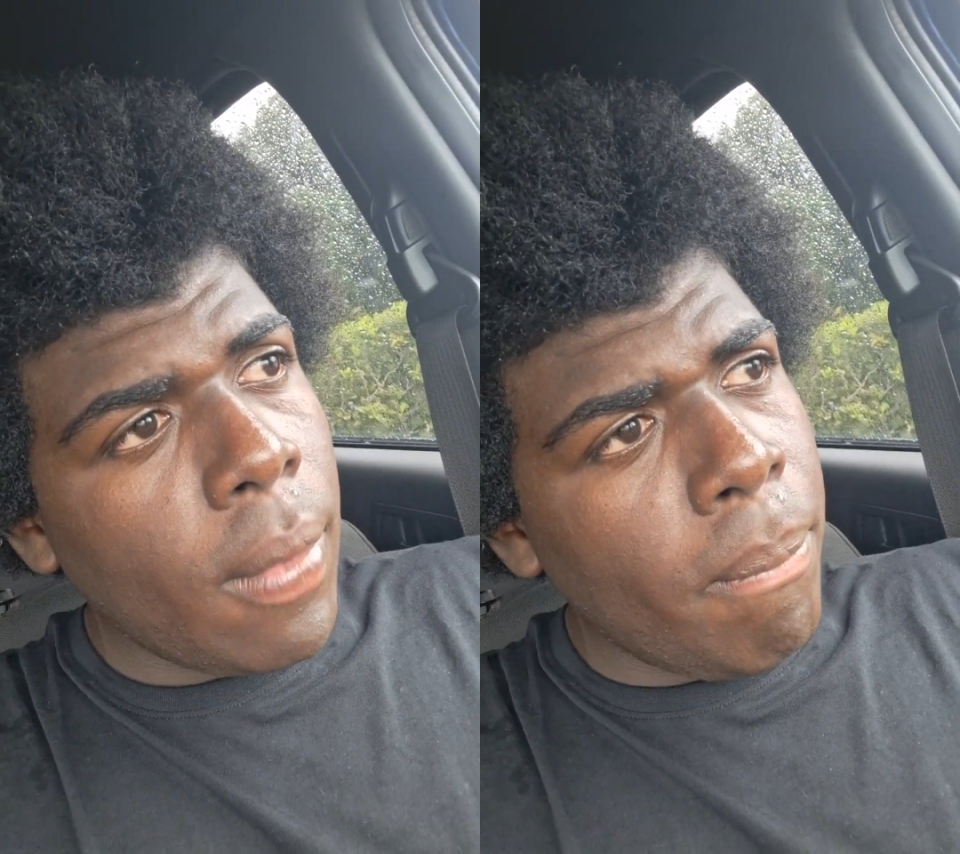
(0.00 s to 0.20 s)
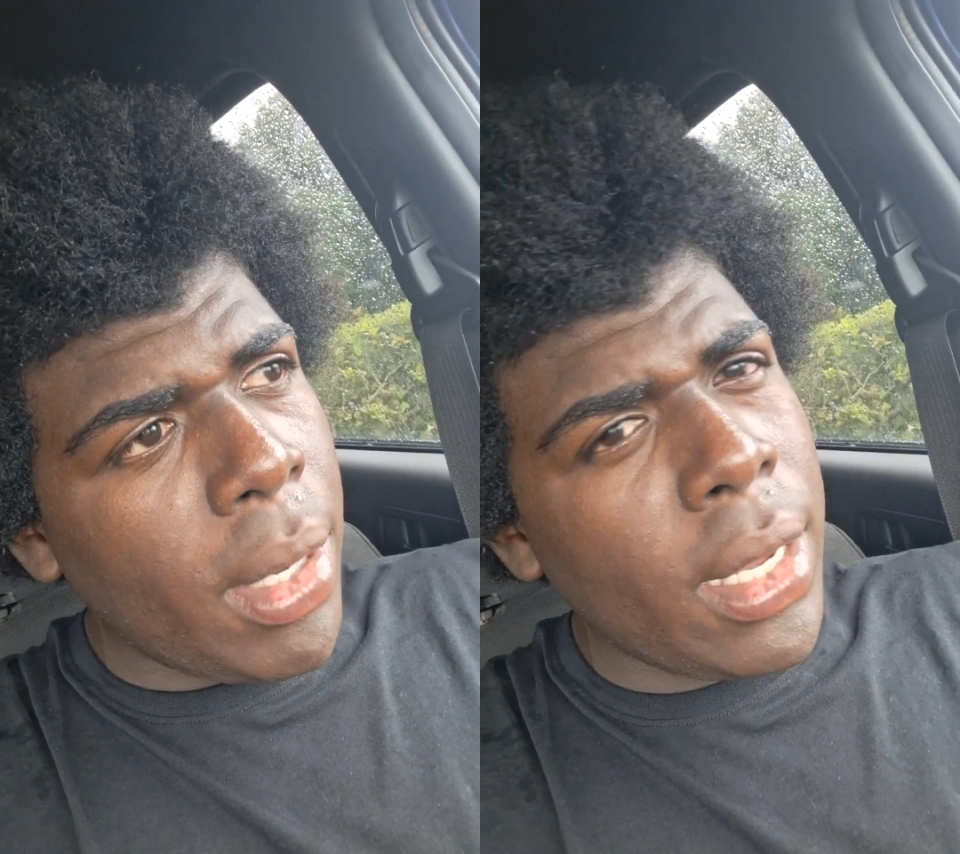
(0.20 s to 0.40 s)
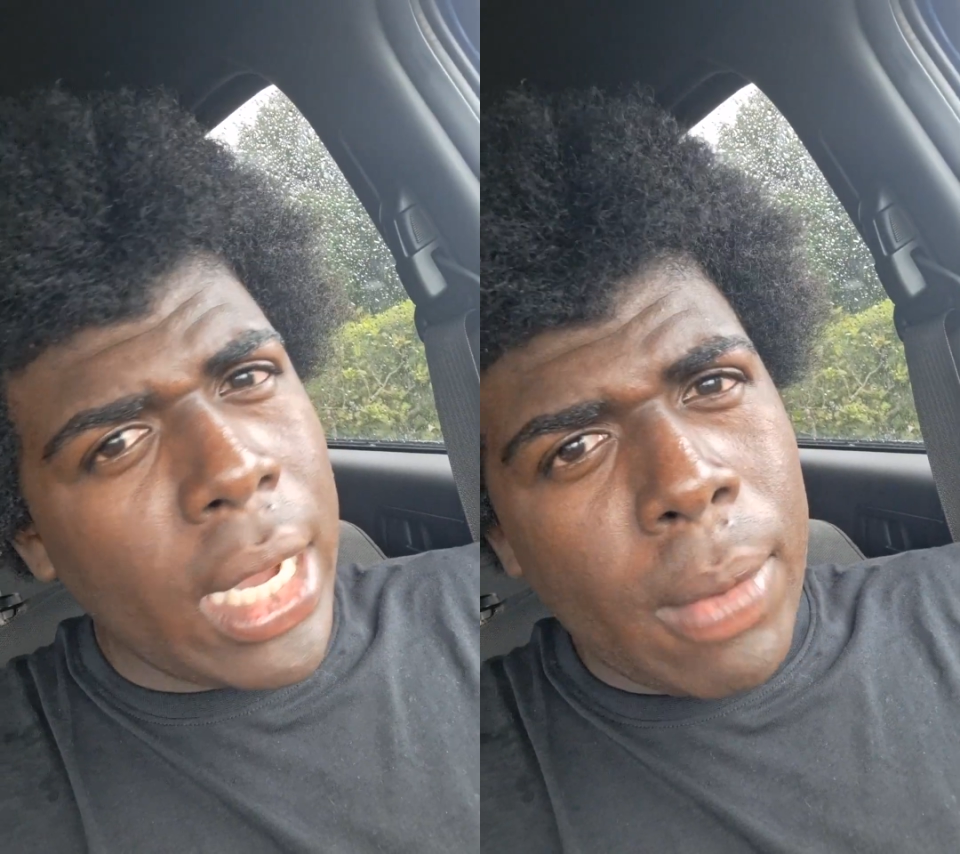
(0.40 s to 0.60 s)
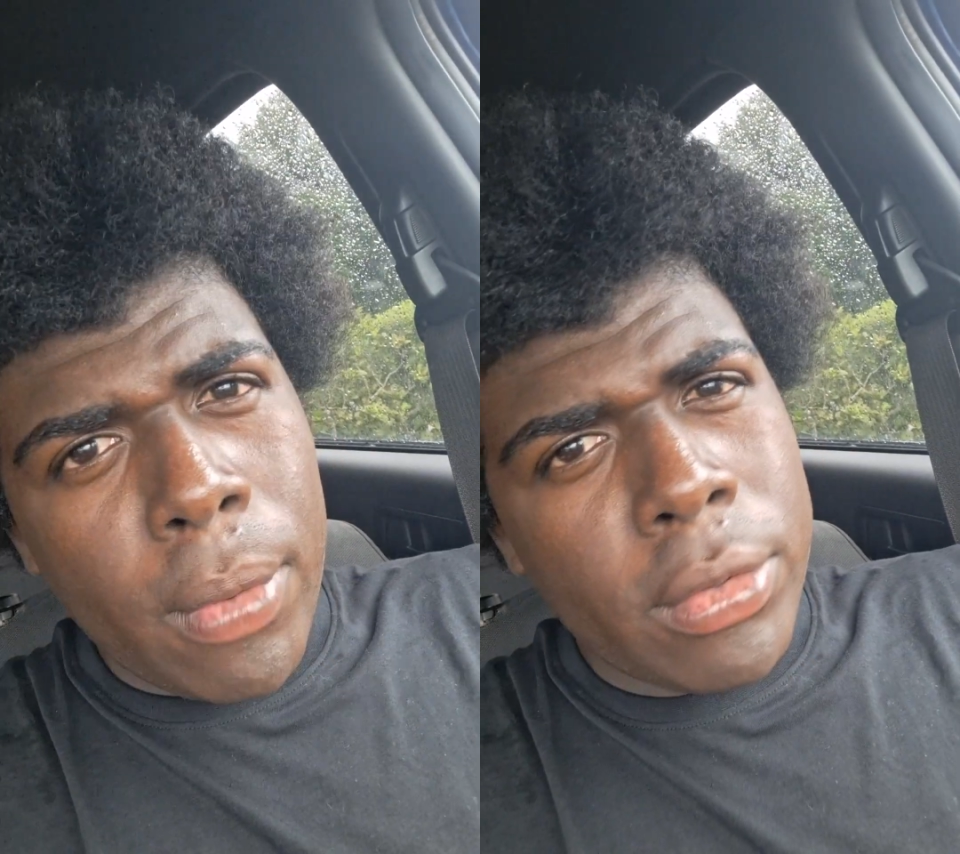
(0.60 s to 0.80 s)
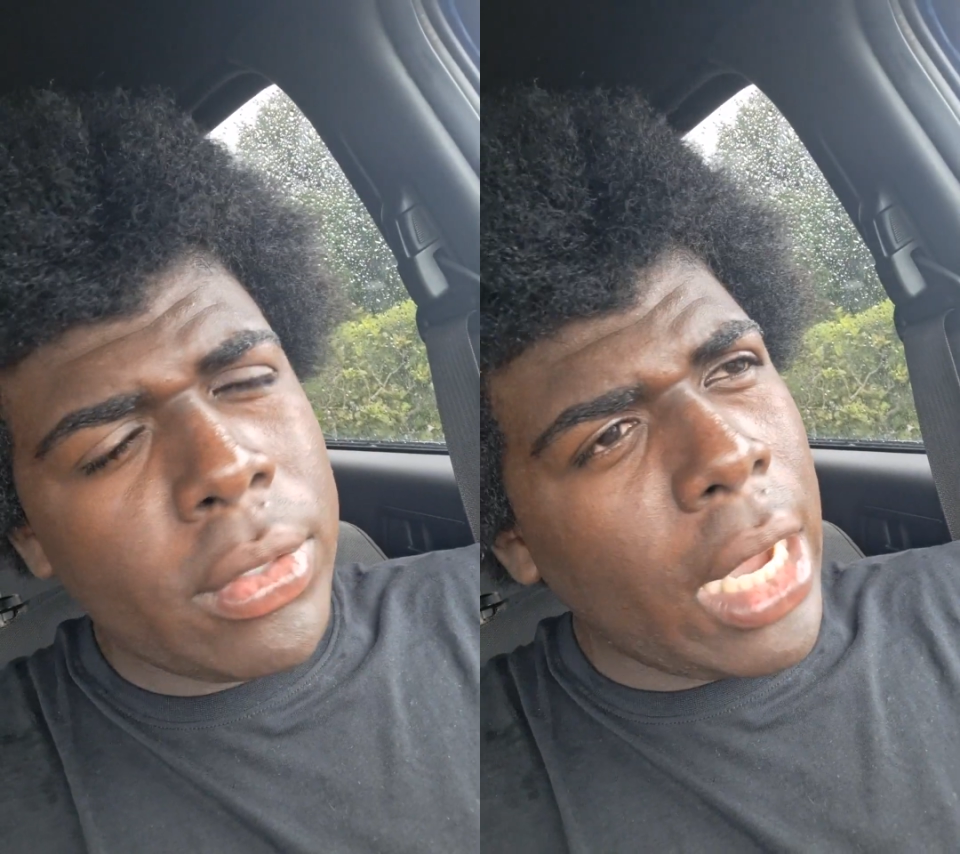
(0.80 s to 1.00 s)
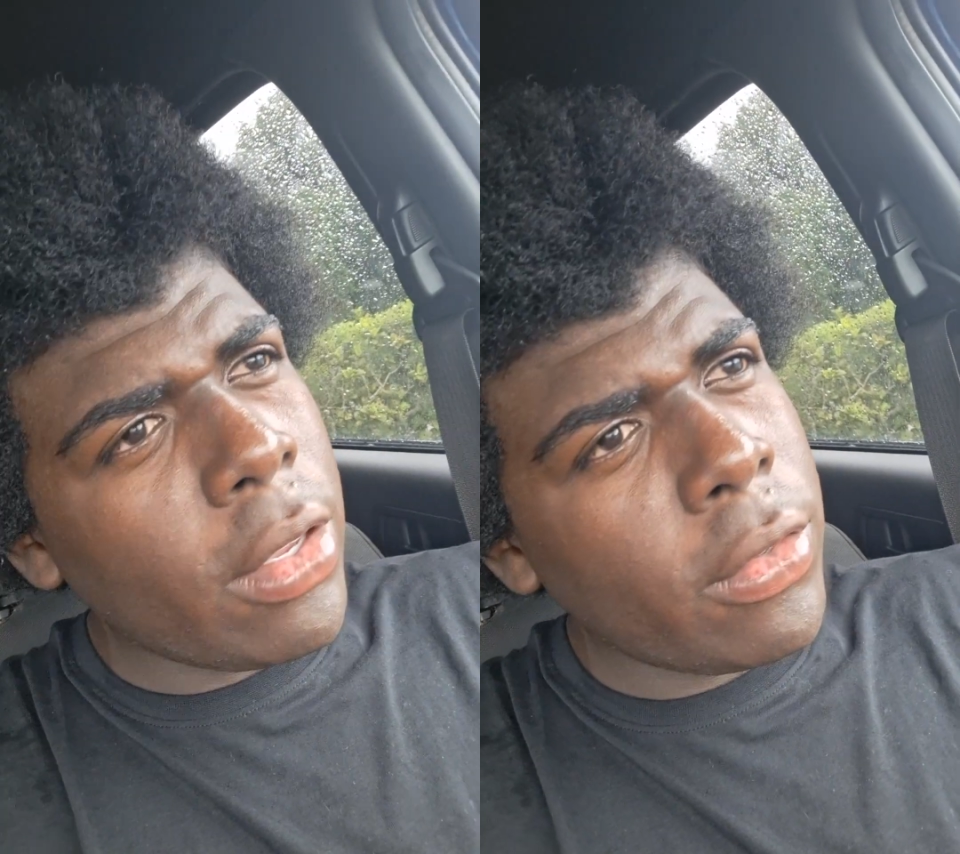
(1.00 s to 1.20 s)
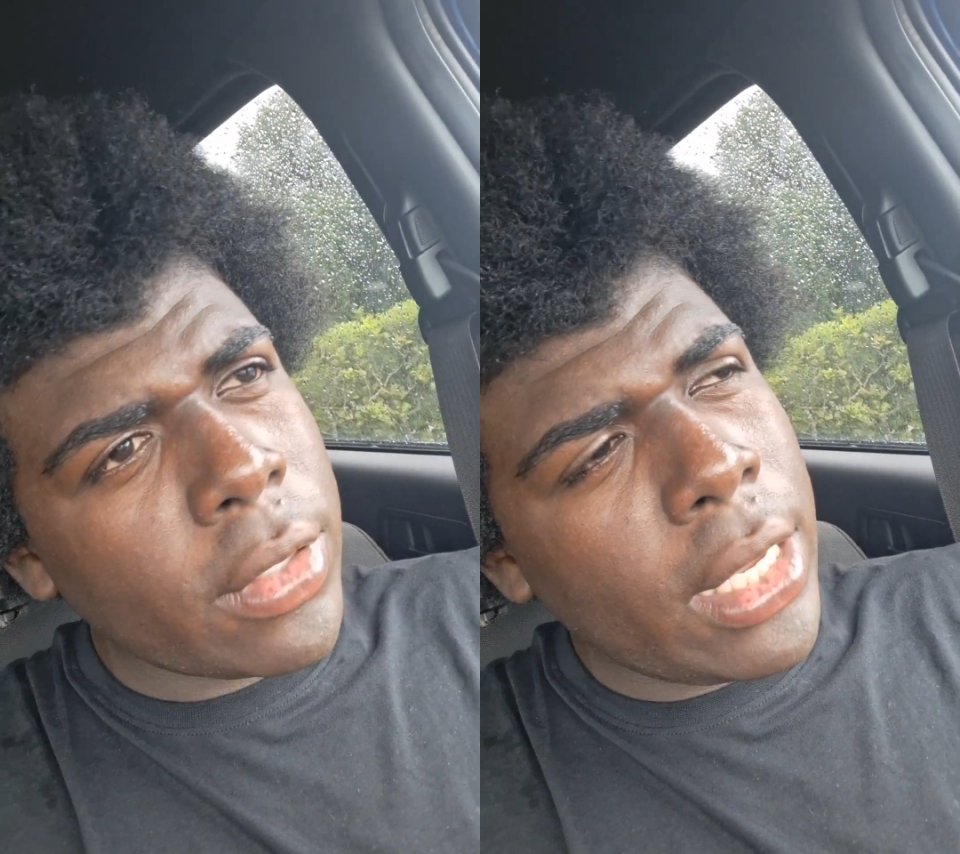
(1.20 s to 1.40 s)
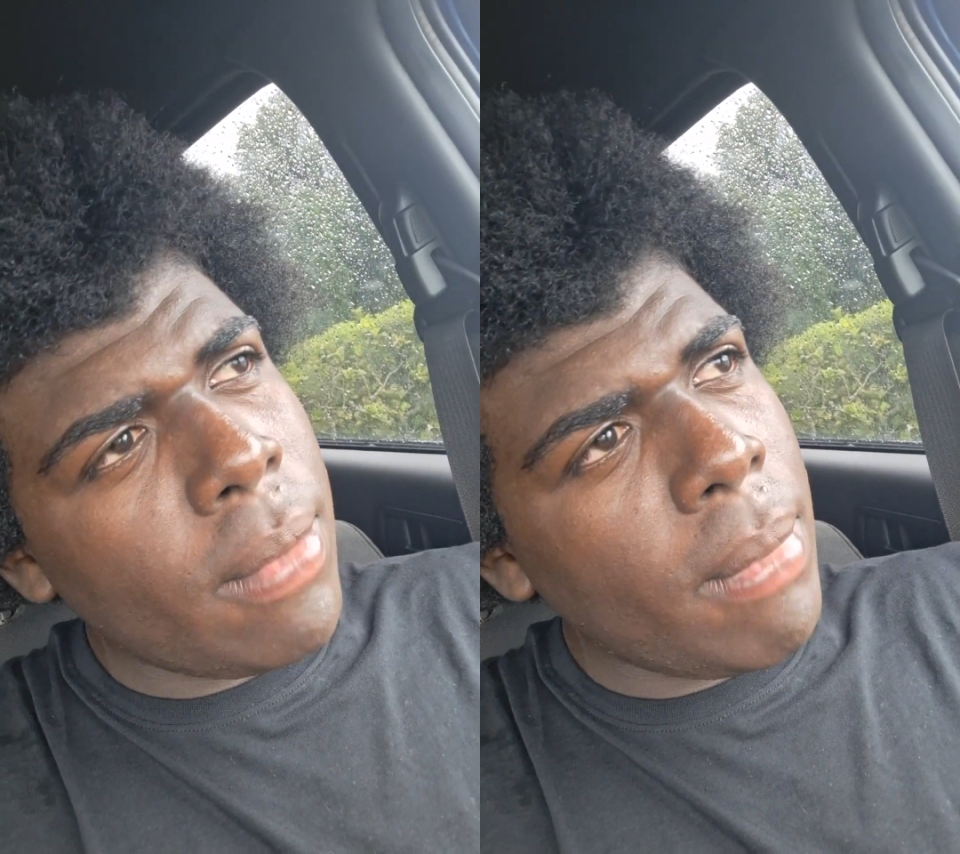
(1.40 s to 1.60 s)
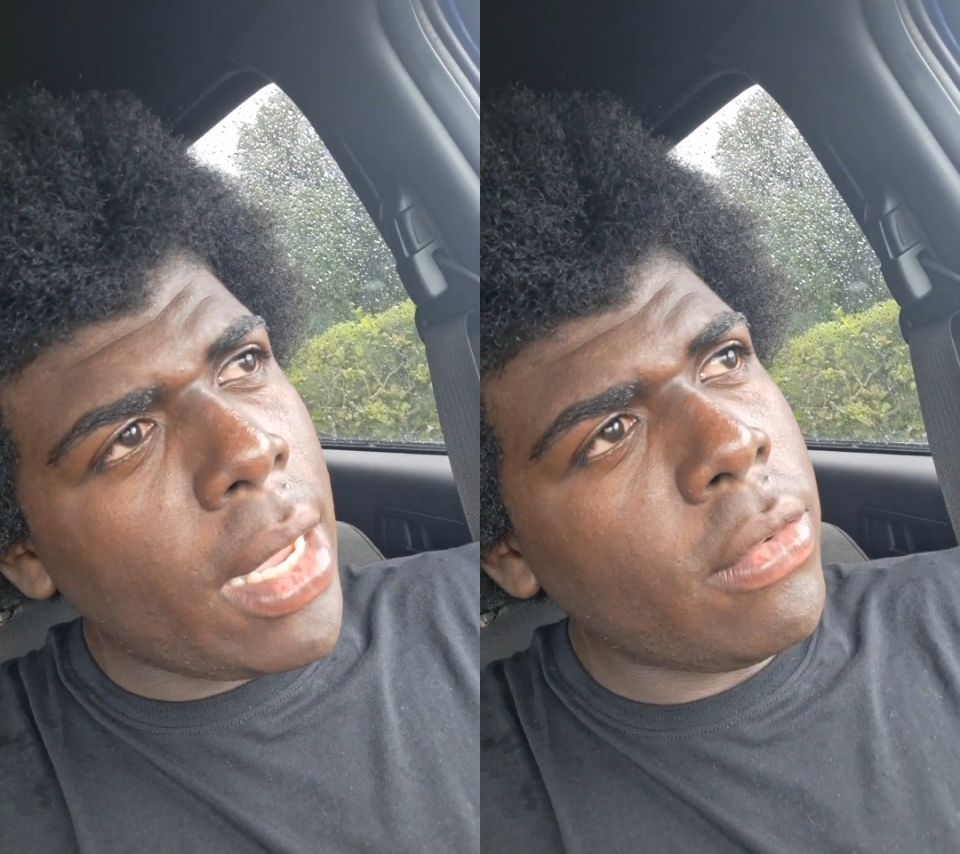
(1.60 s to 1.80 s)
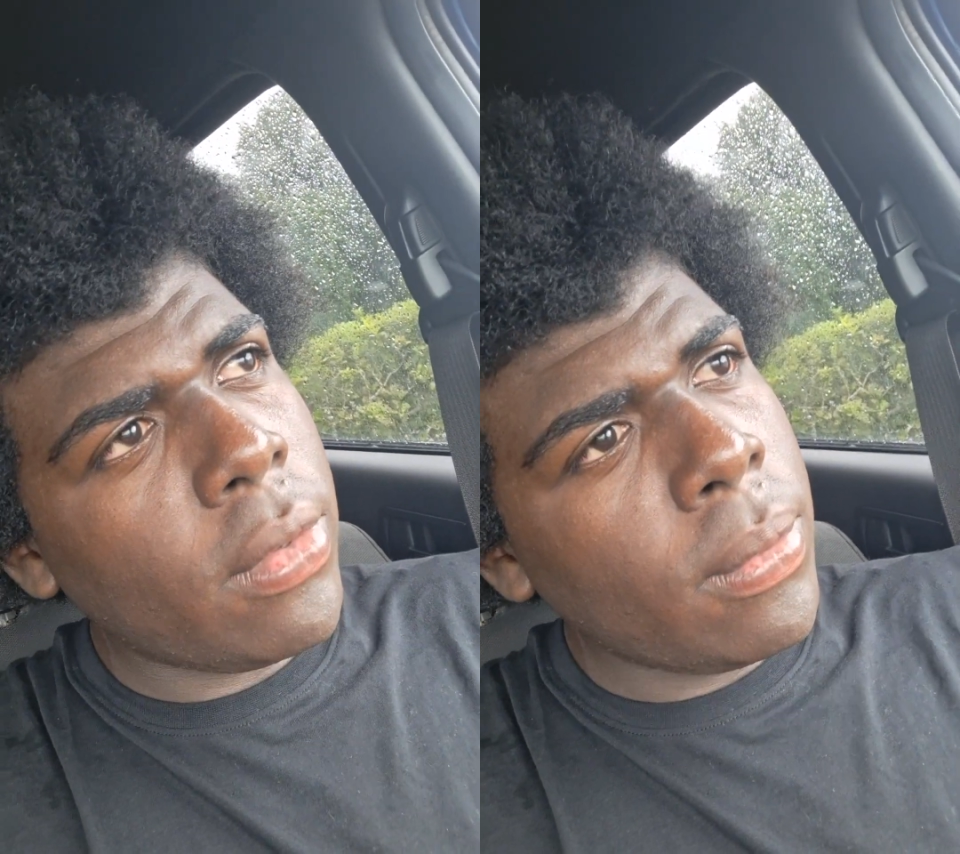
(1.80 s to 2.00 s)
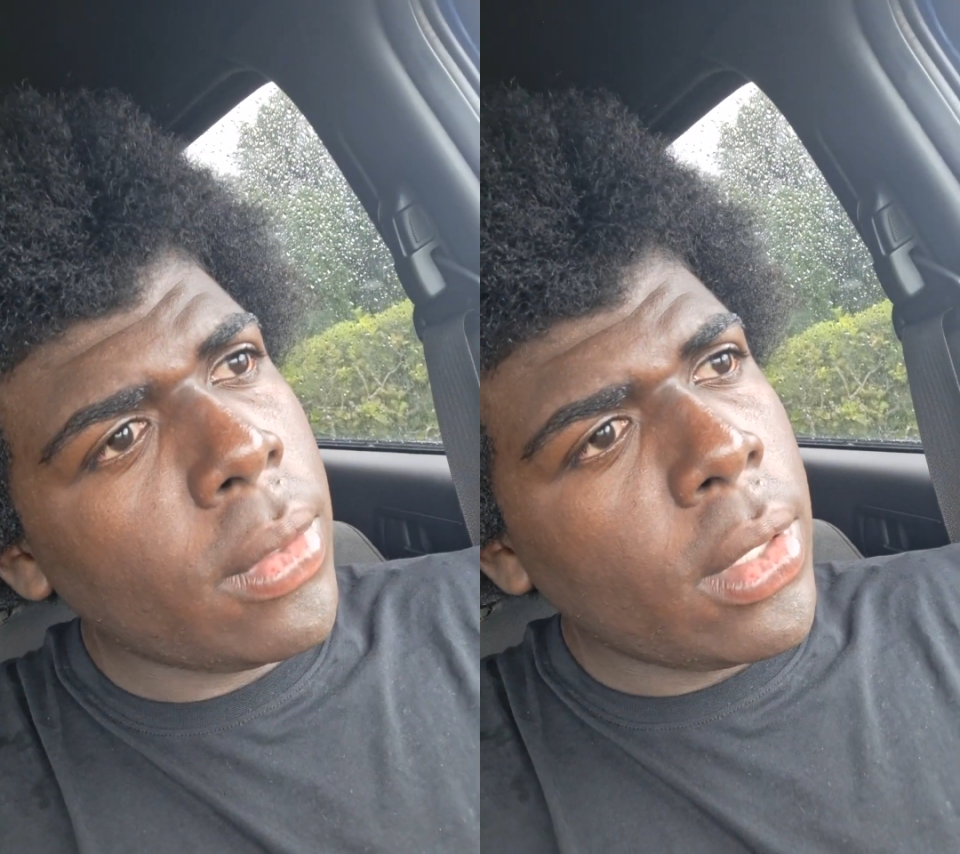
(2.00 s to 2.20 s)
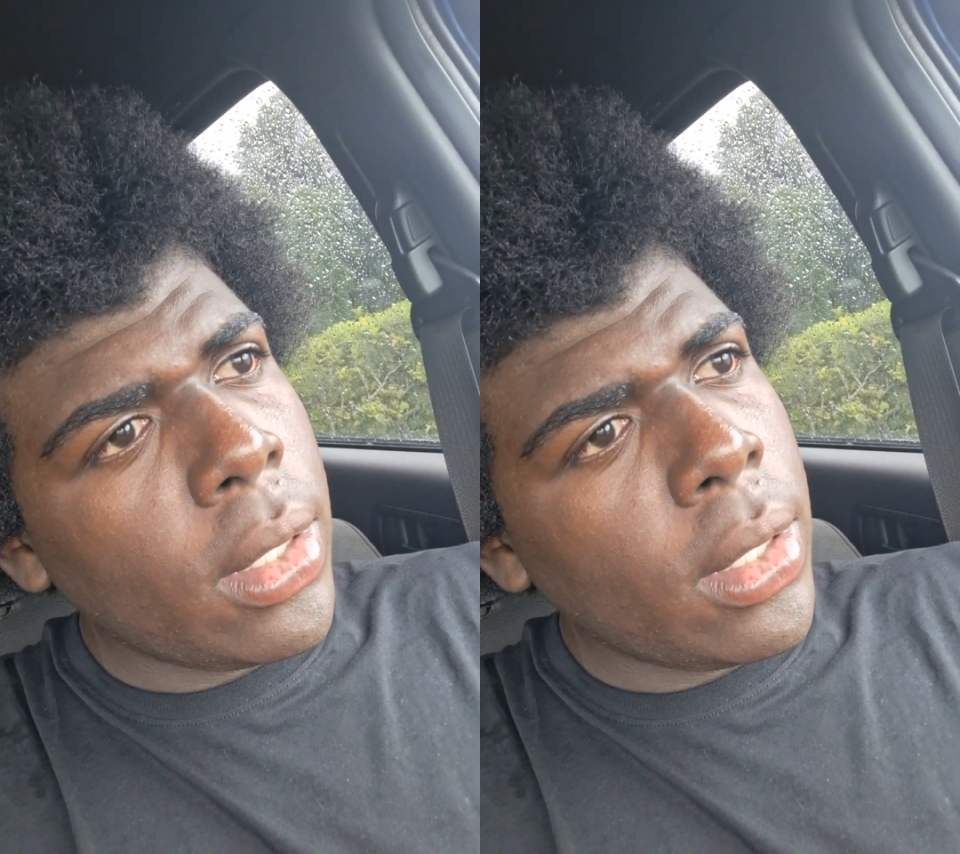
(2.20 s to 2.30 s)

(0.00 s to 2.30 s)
But I want I just can't imagine